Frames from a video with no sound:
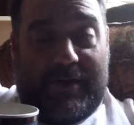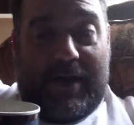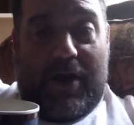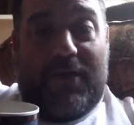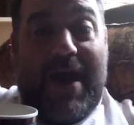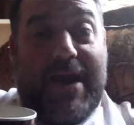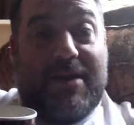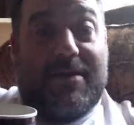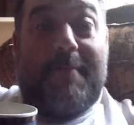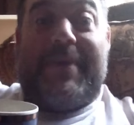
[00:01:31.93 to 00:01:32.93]
All right,
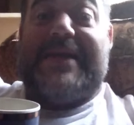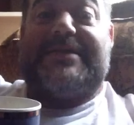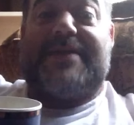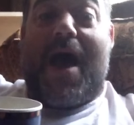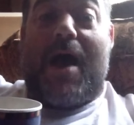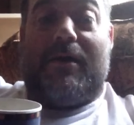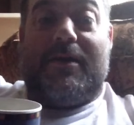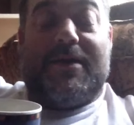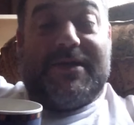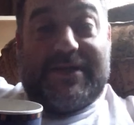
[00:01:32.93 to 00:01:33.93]
peace out.
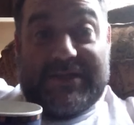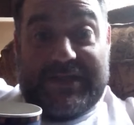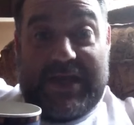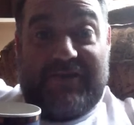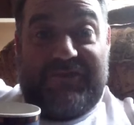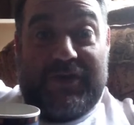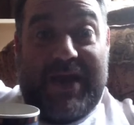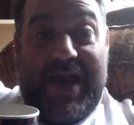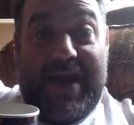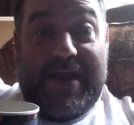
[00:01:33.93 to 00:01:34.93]
See you in a few
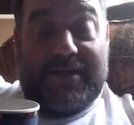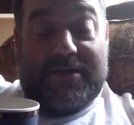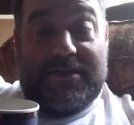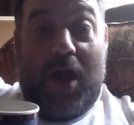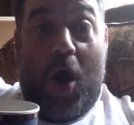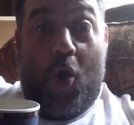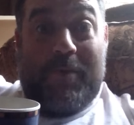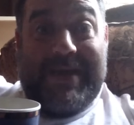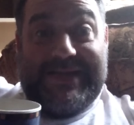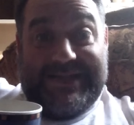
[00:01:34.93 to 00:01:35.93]
days,
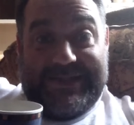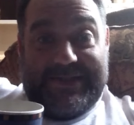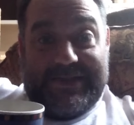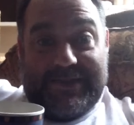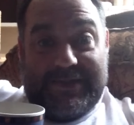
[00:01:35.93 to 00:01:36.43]
homies.